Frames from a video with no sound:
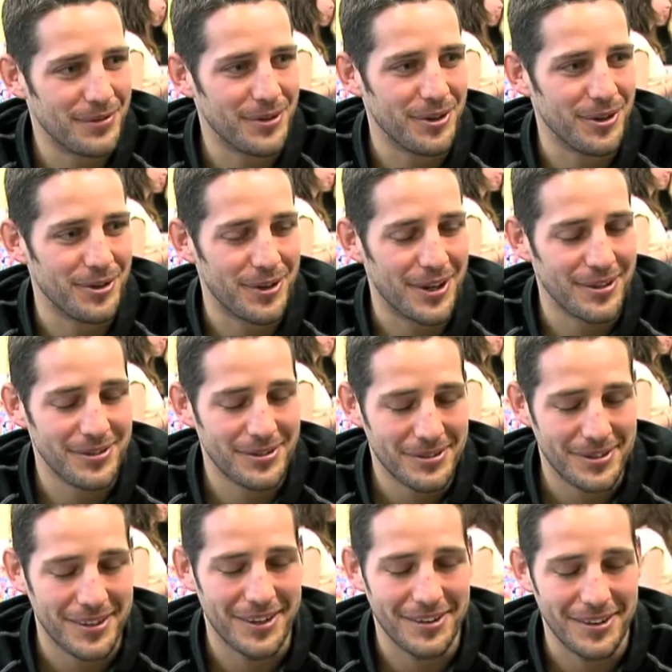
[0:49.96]
four-year-old,
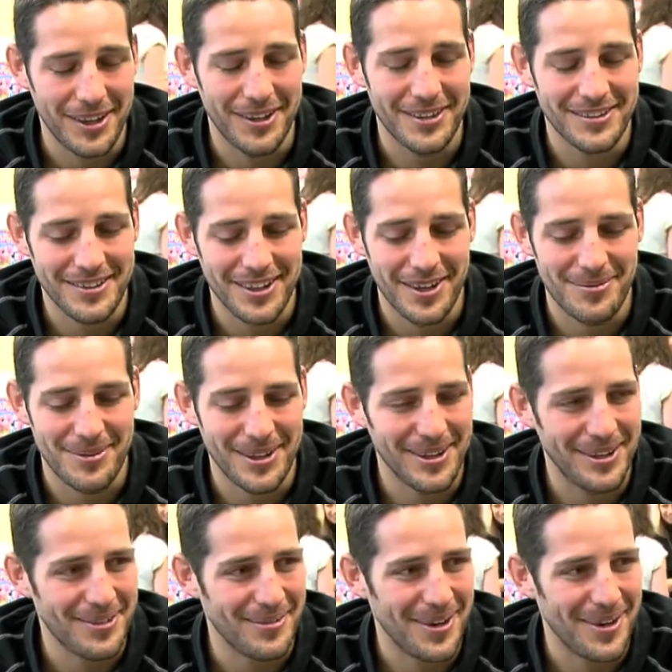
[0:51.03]
so uh, it's going well at the